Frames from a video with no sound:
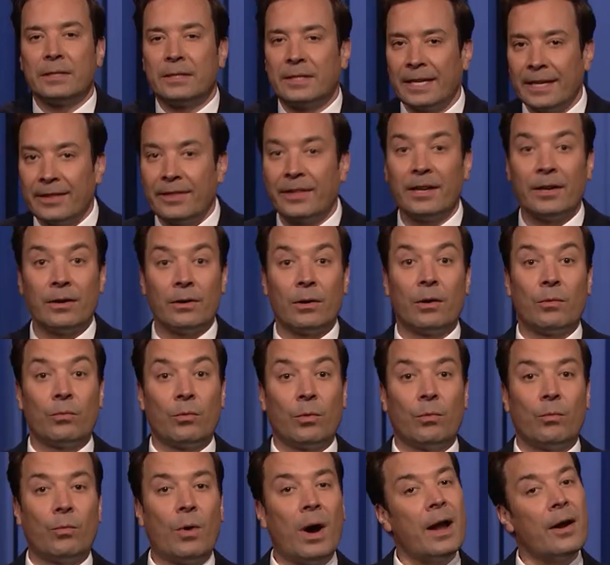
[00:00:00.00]
Cynthia, uh,
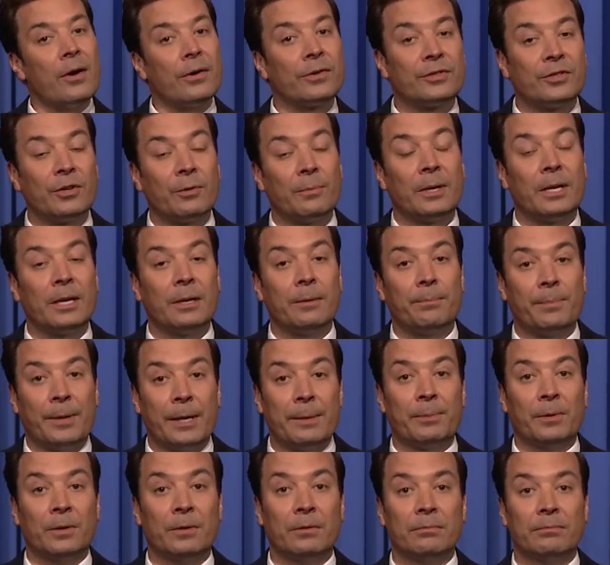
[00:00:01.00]
why are so many
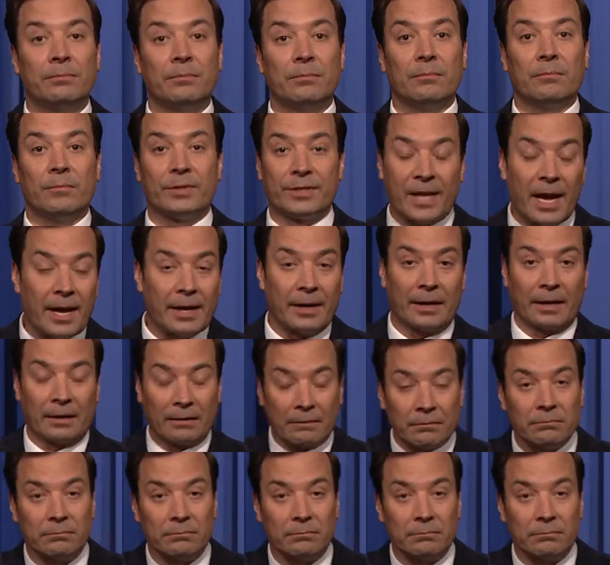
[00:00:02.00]
people resigning?